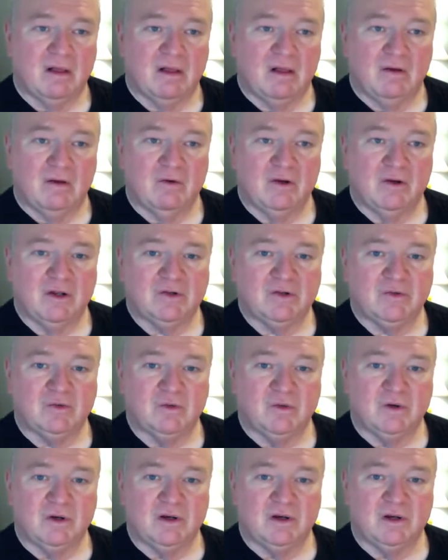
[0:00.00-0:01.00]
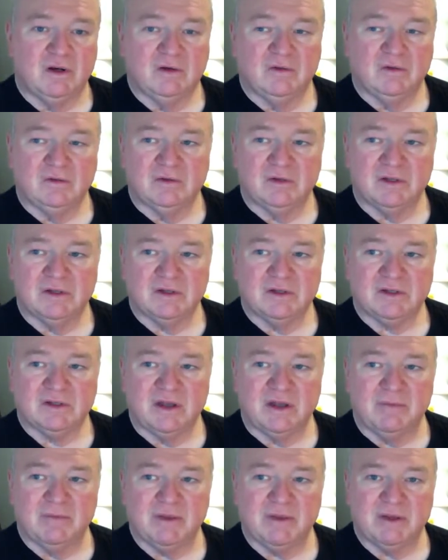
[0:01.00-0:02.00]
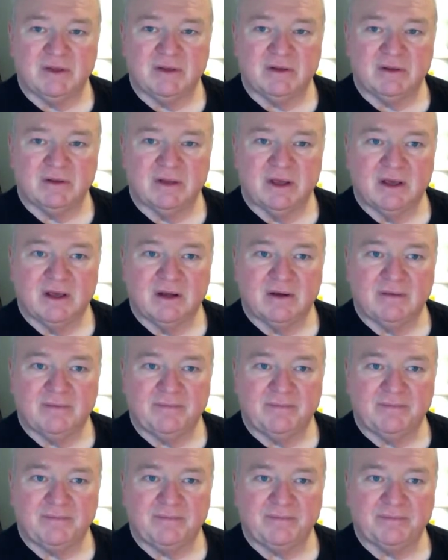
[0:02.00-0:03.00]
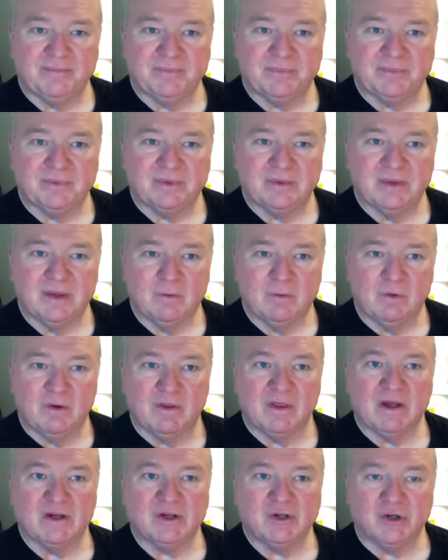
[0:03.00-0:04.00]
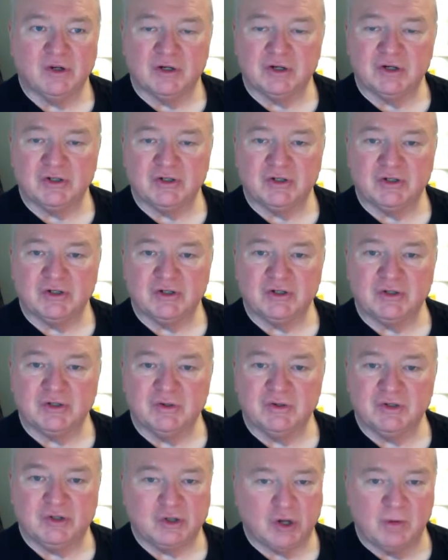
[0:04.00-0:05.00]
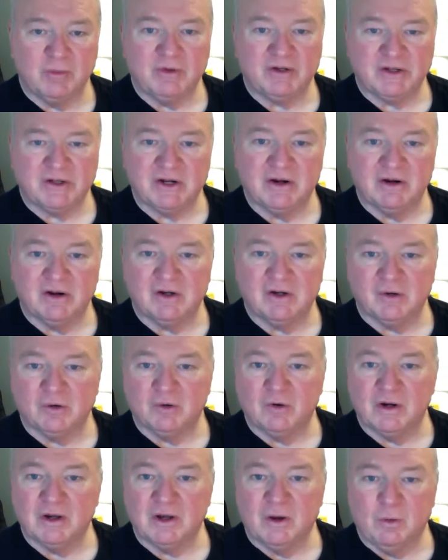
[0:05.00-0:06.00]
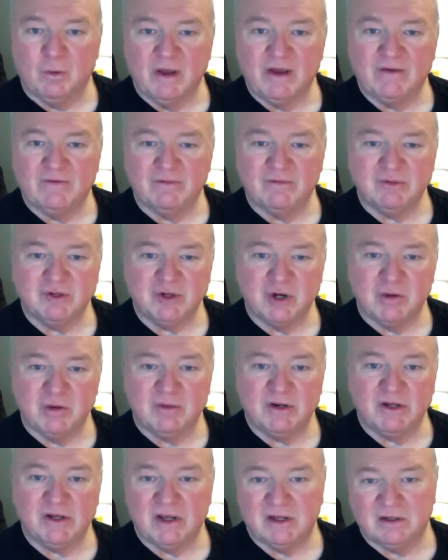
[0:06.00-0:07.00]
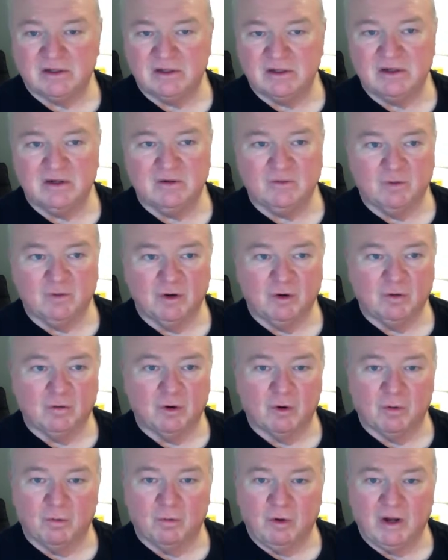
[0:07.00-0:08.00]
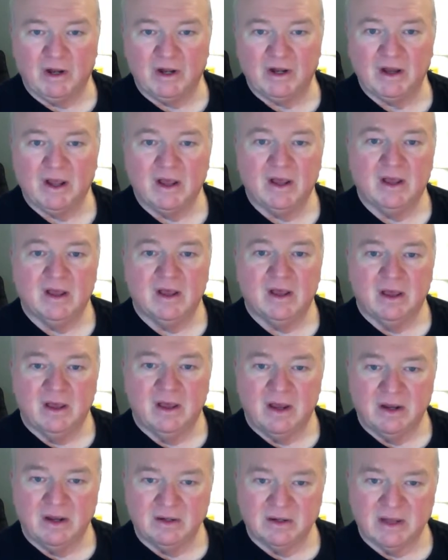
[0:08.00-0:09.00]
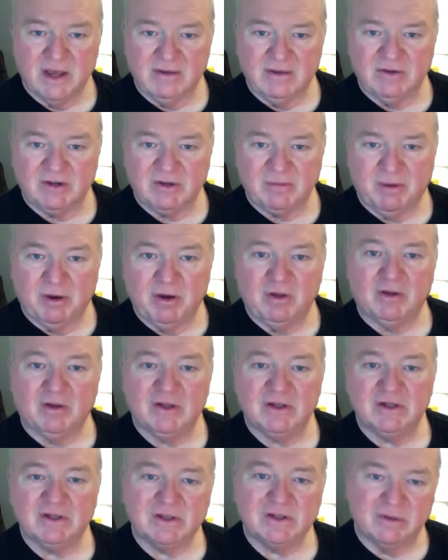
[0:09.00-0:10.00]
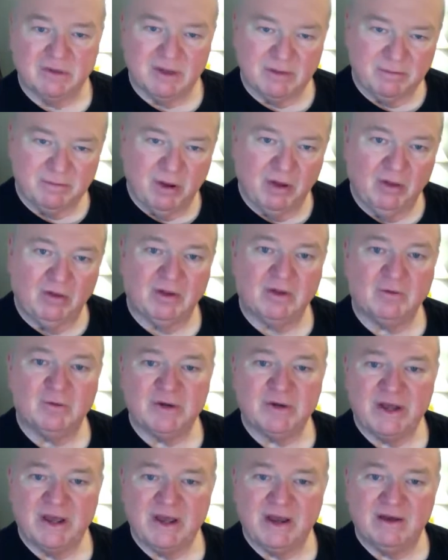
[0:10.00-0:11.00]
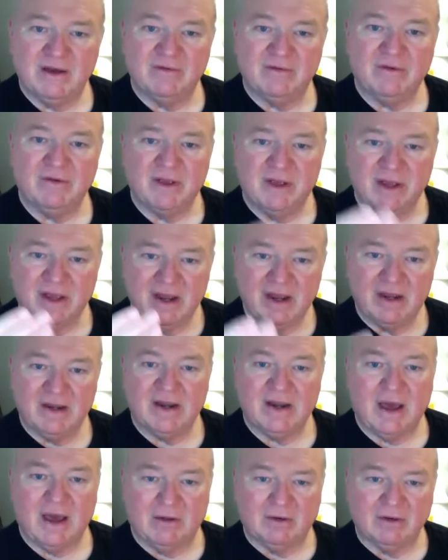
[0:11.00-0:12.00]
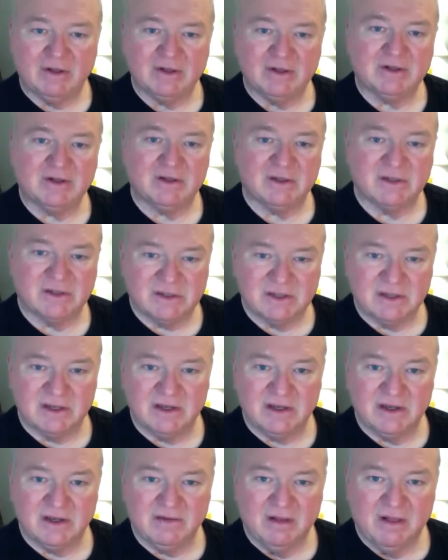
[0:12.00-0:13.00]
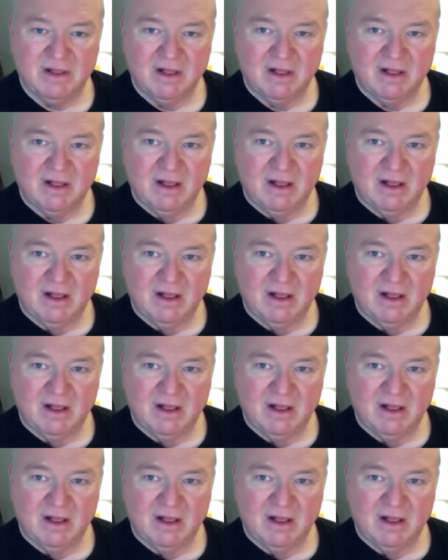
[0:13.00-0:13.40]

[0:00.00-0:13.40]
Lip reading: which was something that where they took German territory away from Germany at the end of World War I and gave it to Poland so that Poland would have an outlet to the sea.